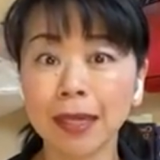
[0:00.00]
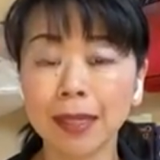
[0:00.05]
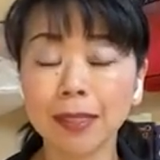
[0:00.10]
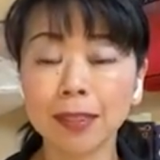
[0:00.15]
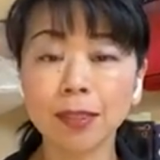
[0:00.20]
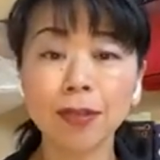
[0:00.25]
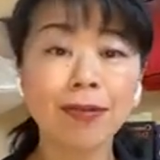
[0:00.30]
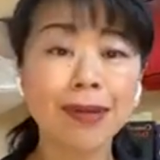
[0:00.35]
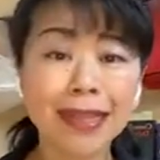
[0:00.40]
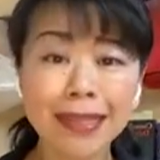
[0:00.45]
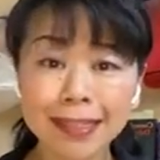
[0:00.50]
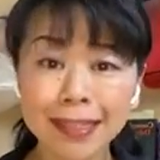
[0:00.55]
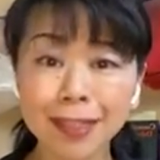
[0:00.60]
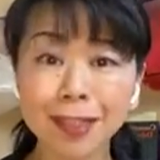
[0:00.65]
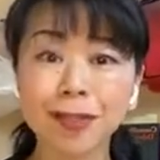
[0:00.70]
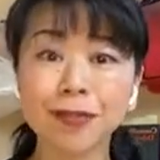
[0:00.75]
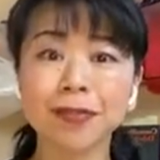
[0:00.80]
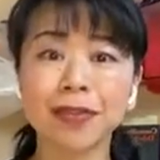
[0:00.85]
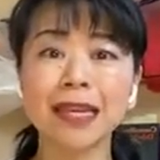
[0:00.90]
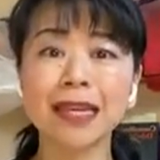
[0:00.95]
So it's a
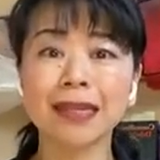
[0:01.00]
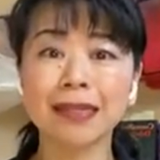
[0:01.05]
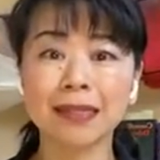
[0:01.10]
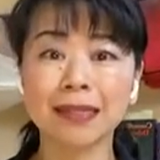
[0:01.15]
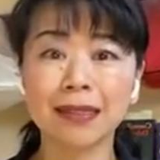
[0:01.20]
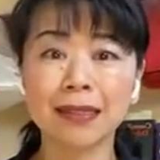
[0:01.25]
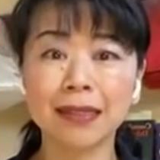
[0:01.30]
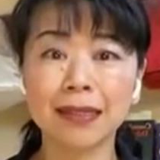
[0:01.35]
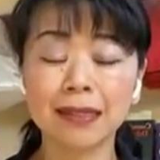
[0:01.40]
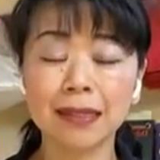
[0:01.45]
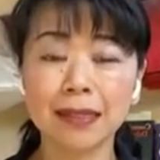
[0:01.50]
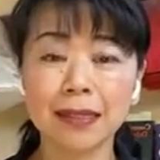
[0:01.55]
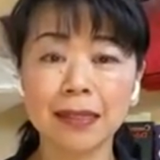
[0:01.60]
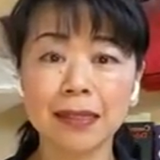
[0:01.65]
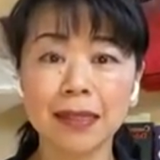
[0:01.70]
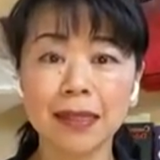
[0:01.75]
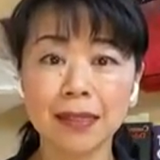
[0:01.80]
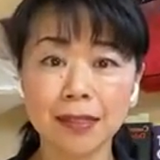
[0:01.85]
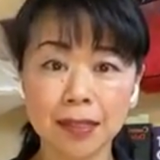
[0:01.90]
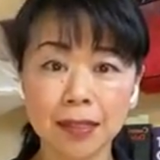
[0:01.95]
good things.
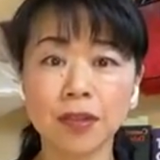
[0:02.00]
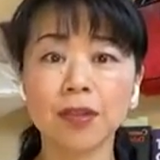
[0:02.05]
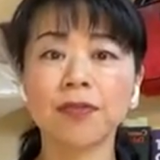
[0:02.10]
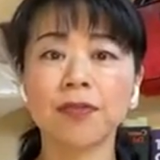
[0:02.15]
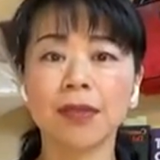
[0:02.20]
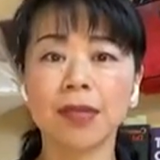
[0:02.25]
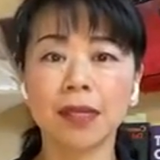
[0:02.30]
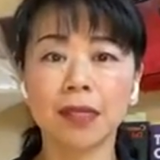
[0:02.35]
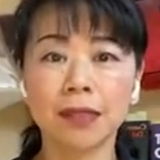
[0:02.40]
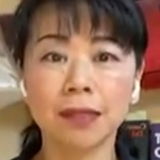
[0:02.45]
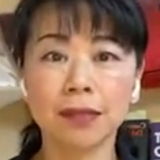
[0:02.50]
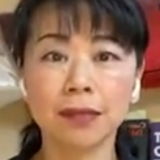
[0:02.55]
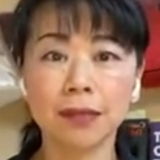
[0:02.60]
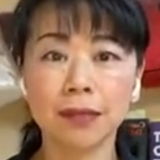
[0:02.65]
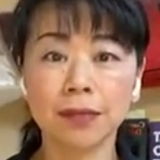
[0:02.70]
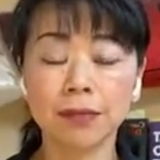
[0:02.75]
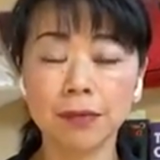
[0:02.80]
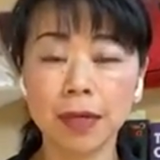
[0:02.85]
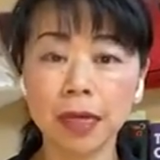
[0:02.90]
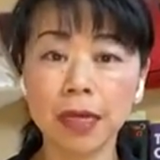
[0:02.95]
It's a good things,
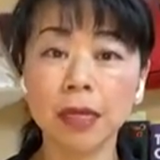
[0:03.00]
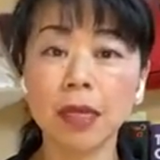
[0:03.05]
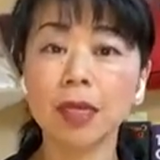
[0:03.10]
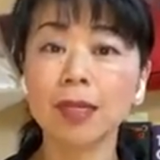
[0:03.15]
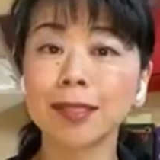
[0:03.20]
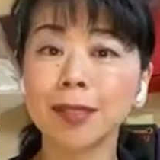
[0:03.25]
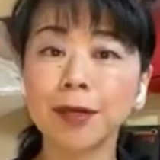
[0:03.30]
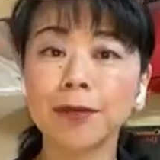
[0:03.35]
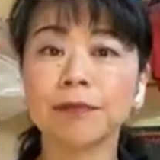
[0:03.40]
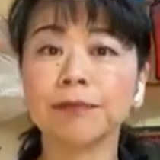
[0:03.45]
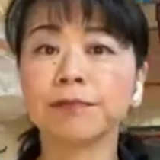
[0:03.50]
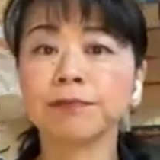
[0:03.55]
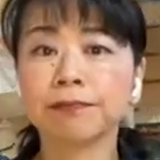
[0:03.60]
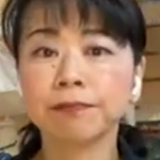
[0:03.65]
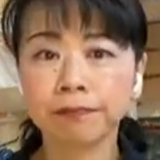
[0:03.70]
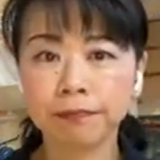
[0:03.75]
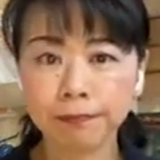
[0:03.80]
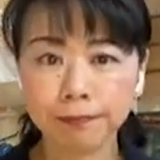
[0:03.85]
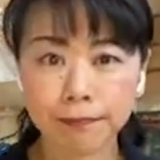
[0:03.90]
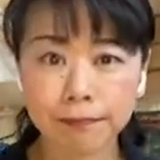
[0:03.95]
right? So
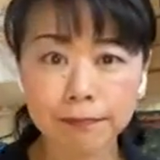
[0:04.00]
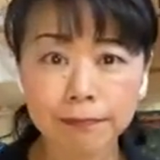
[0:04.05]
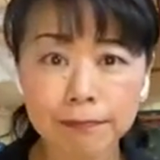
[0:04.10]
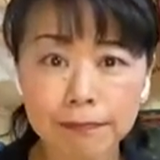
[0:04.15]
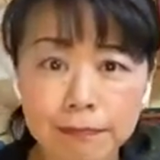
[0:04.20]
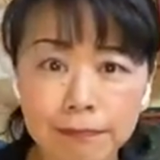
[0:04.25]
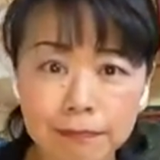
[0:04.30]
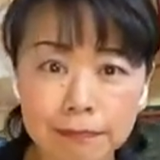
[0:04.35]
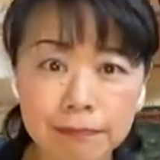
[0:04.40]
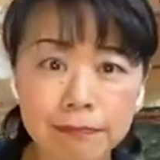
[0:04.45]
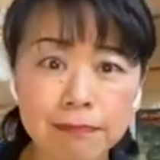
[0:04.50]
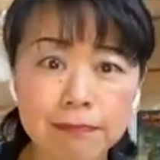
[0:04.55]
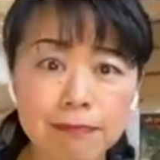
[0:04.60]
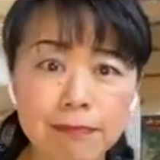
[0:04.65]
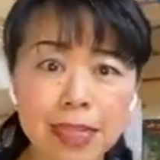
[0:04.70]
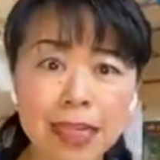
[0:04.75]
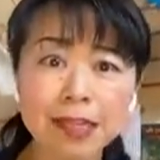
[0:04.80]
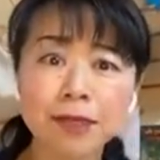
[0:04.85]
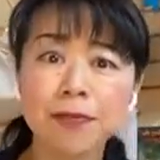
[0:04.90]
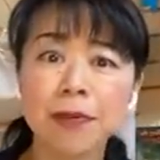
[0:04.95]

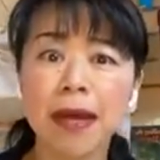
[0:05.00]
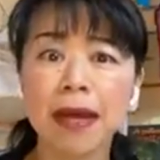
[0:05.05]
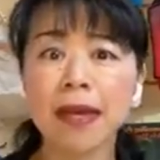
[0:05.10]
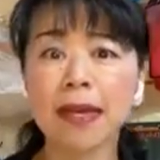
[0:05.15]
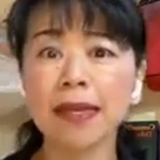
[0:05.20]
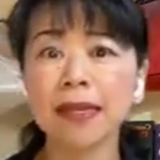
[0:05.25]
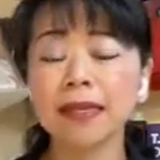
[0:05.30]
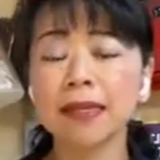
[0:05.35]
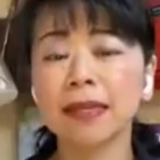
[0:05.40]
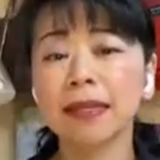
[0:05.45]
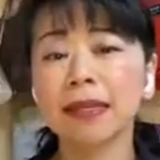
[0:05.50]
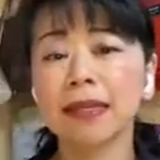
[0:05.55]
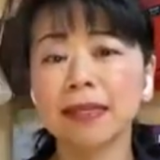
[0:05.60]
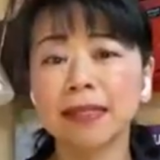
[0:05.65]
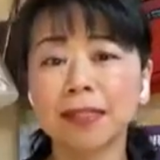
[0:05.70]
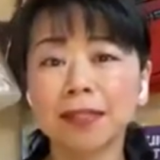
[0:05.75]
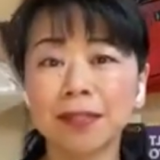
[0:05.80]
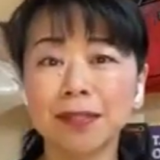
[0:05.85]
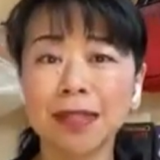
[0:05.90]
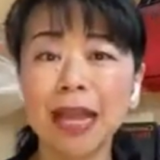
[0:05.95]
that's why,
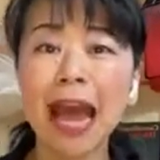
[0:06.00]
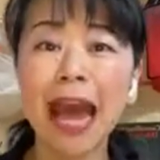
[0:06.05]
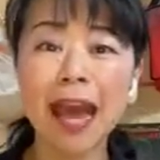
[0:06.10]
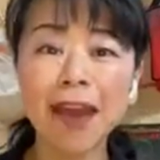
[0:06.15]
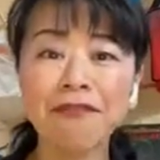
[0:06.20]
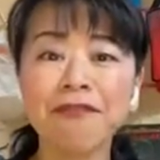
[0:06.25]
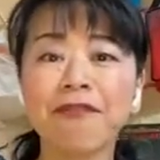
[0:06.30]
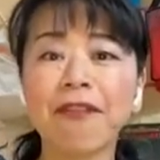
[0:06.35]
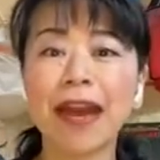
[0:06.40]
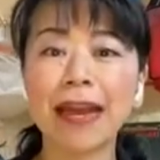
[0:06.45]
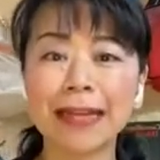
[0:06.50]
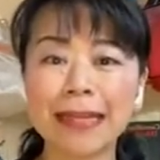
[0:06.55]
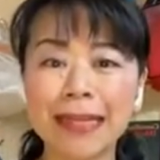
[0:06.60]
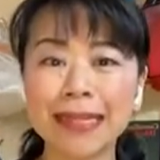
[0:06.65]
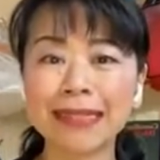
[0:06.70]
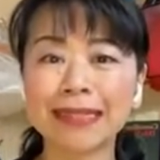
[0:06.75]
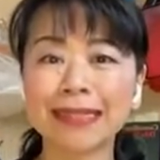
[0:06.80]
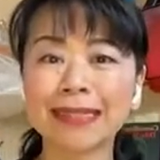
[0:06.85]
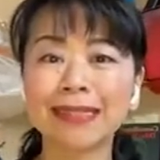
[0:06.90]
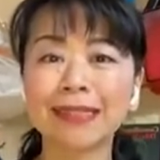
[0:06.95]
I find
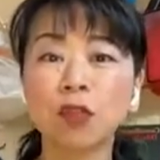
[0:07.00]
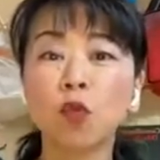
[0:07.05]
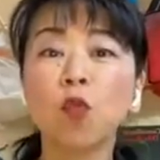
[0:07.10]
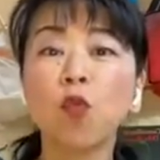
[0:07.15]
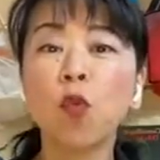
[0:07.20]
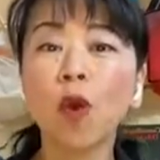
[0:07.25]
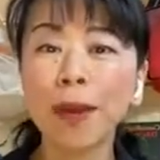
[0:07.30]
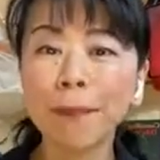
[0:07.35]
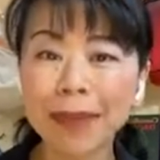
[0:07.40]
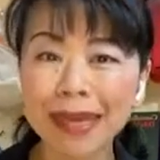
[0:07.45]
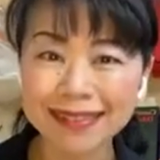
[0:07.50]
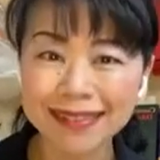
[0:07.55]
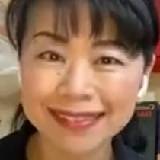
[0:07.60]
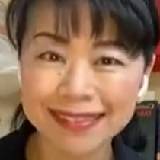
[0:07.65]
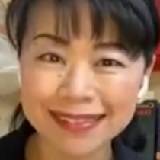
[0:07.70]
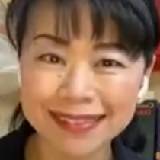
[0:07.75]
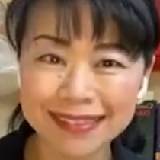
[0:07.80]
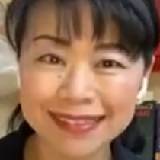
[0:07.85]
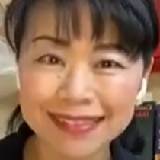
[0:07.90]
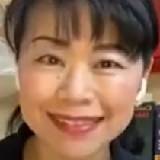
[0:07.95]
that the women,
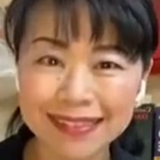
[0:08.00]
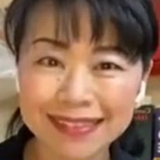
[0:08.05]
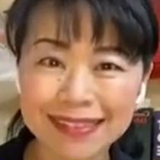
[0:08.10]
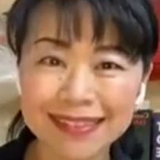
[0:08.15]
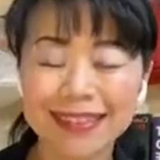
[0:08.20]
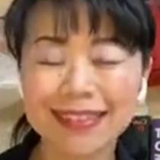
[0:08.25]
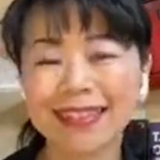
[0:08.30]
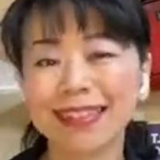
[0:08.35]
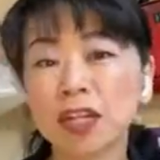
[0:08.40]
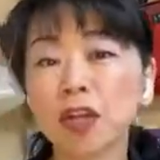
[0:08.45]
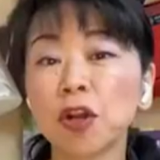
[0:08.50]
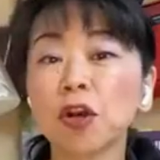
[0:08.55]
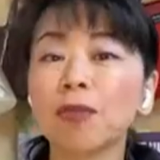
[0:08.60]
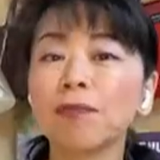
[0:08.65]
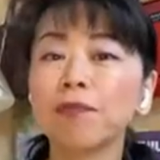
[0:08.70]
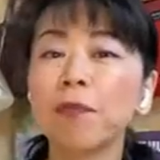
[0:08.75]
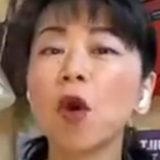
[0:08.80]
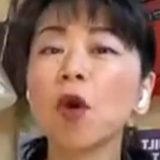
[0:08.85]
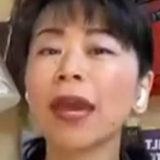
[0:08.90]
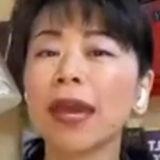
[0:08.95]

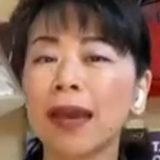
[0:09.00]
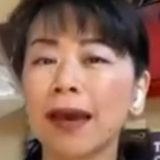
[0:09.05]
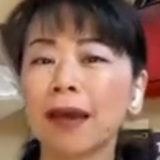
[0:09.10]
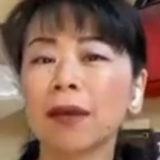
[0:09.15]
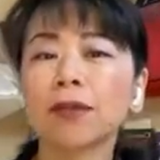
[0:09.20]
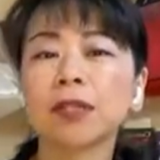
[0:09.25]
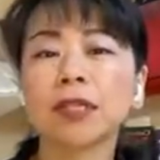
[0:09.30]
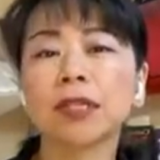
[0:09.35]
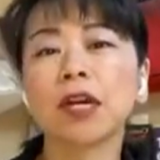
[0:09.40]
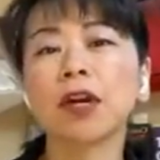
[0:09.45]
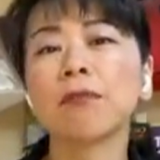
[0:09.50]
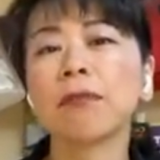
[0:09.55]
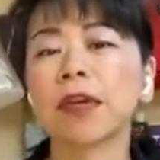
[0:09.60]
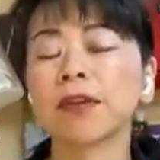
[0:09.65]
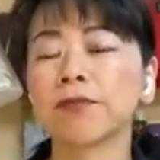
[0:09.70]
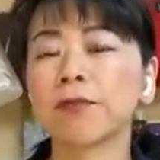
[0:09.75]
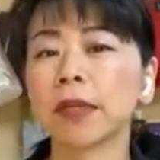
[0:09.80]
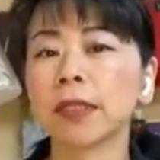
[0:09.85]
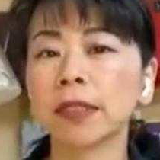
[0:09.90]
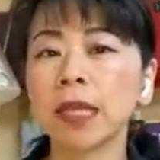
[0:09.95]
okay, I'm going to tell my
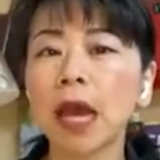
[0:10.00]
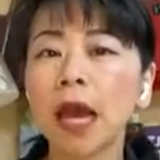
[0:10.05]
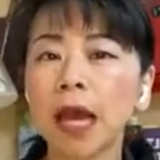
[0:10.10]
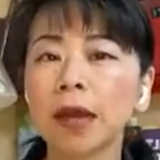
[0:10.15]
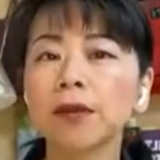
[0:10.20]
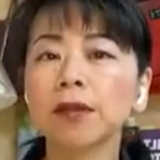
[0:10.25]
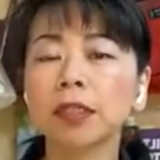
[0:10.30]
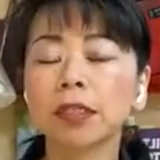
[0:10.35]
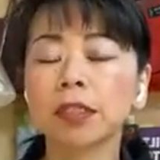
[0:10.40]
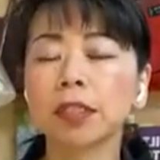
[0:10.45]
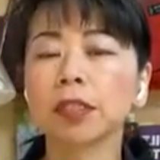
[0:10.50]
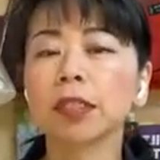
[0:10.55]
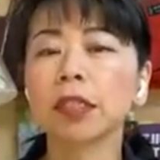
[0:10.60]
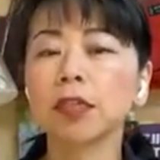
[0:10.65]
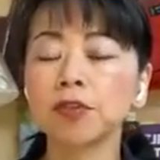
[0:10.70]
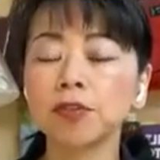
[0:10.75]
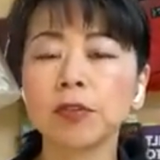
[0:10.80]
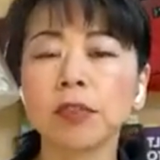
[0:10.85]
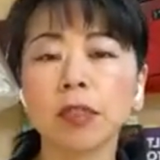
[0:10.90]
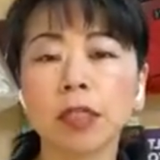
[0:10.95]
friends. I'm going to just
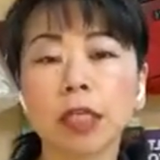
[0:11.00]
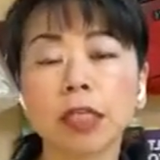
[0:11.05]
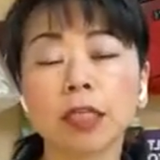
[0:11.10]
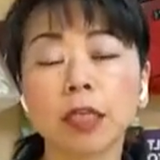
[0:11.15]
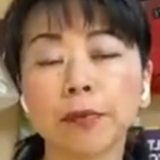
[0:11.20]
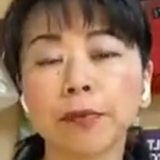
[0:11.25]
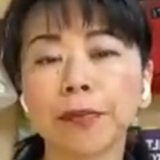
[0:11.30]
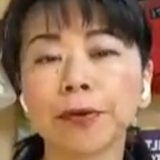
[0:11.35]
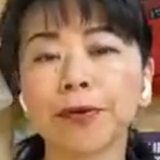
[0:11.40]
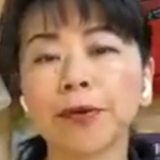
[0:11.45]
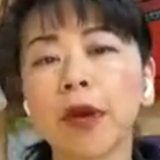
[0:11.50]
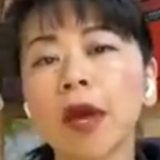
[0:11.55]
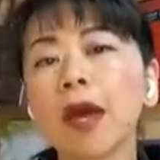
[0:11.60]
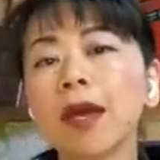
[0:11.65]
use example.